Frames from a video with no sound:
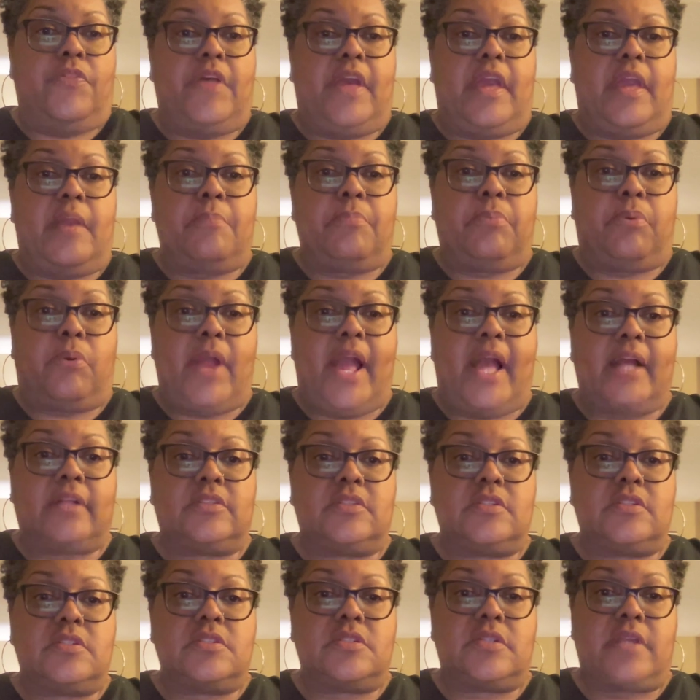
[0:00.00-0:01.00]
they
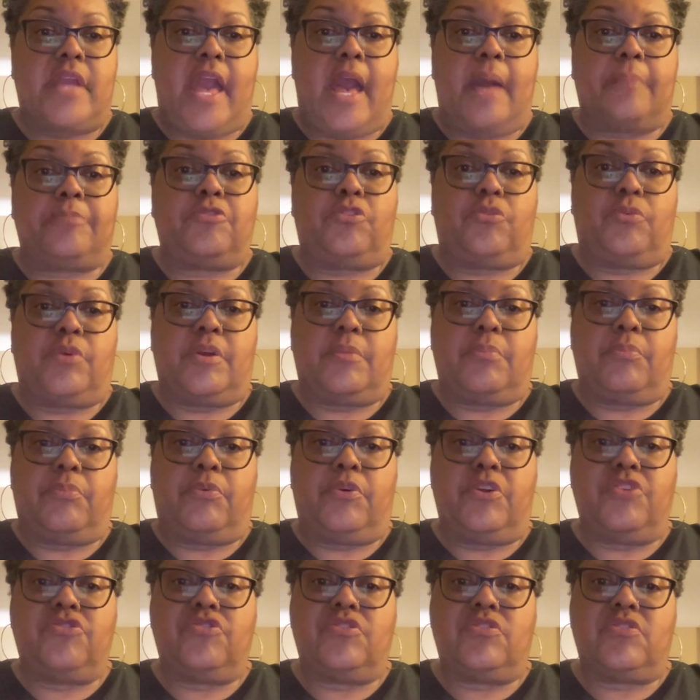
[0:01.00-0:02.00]
practice capturing
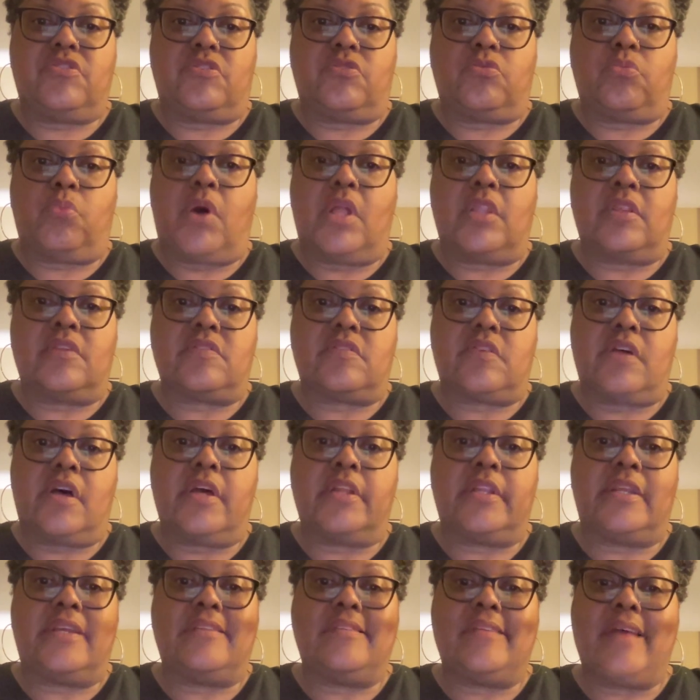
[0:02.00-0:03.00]
bridges as well as
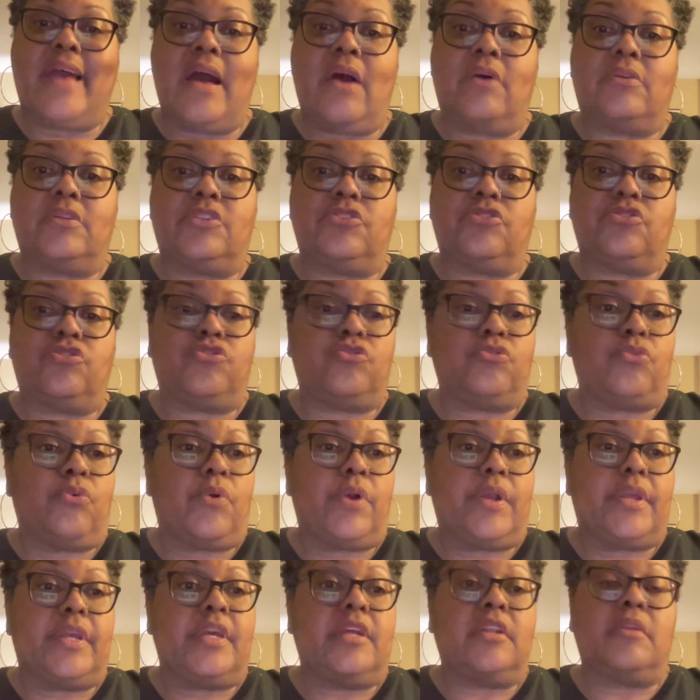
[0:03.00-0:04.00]
hunting down and
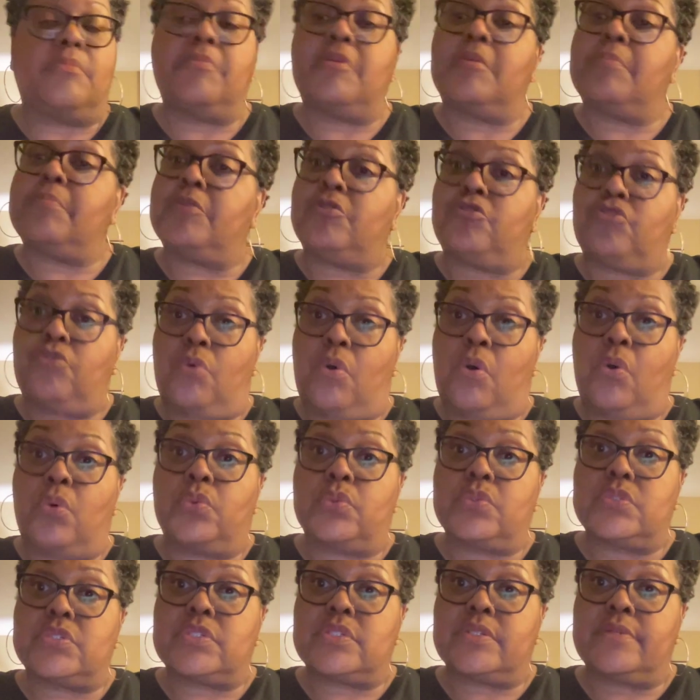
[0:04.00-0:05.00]
destroying enemy
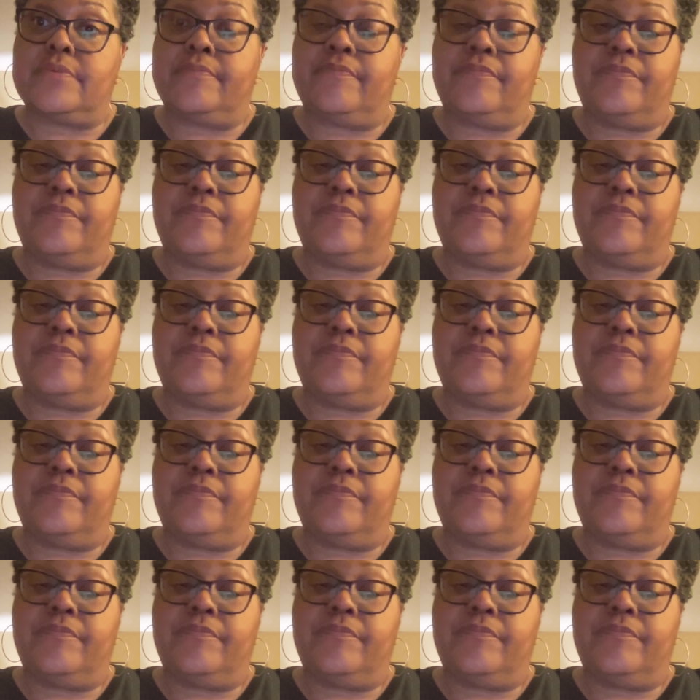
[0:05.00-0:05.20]
patrols.